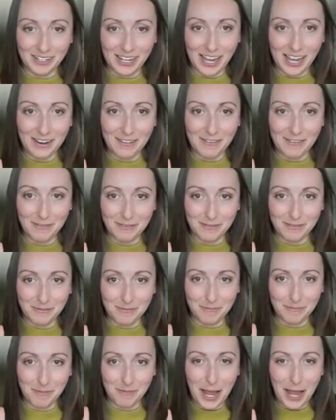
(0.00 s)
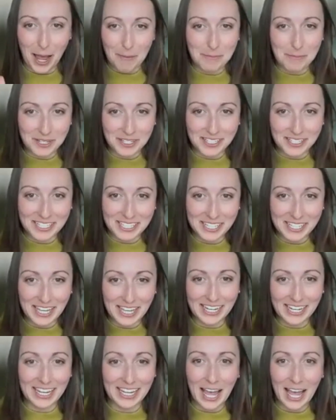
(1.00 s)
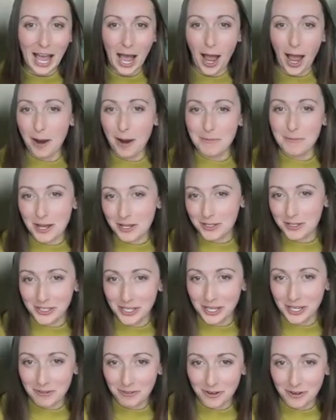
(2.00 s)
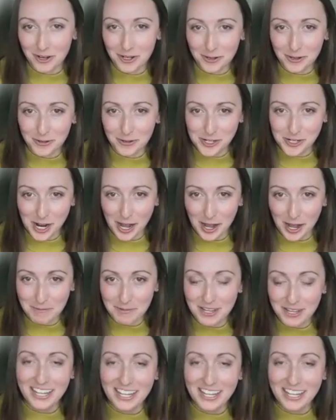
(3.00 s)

kind of myopically, like I'm not looking for a new job.